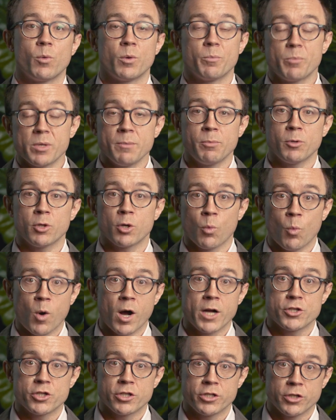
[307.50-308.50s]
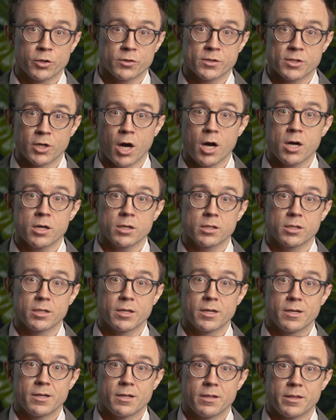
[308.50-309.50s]
when people are watching your talk,
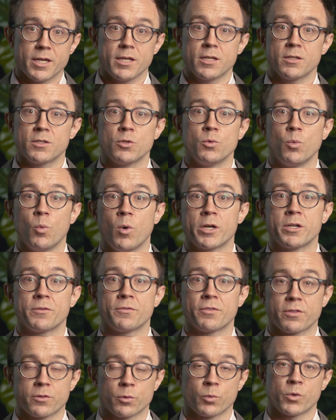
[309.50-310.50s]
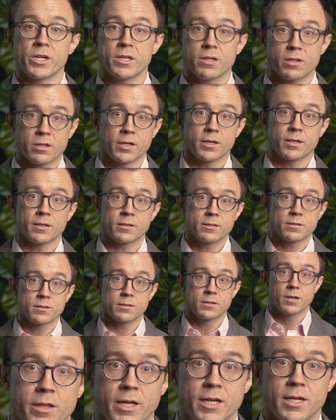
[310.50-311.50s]
they can do one of three
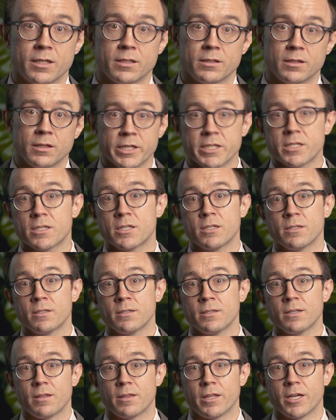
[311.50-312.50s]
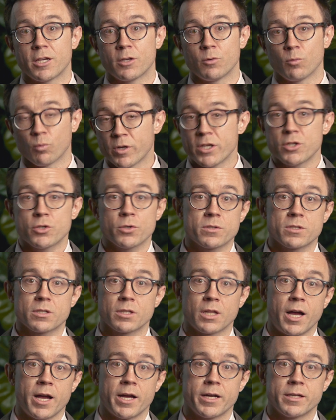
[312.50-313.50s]
things. They can listen, they can read your
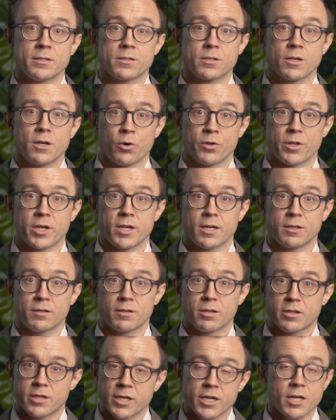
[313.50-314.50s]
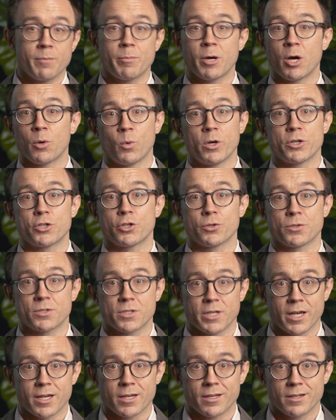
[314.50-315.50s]
slides, or they can think about what you're
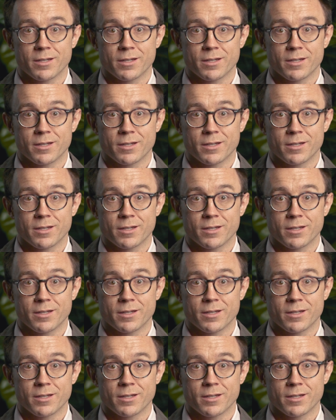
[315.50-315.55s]
saying.